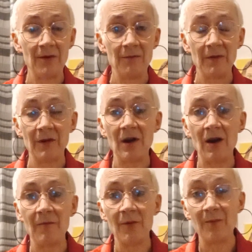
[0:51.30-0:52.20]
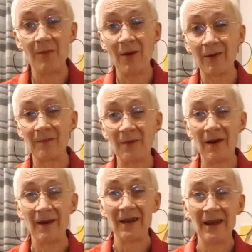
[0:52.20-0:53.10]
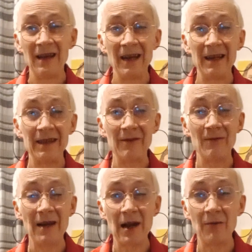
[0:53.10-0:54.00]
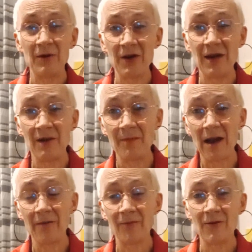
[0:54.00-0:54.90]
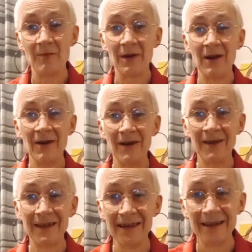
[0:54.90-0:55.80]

with a cardboard box, but it's still languishing in the back room because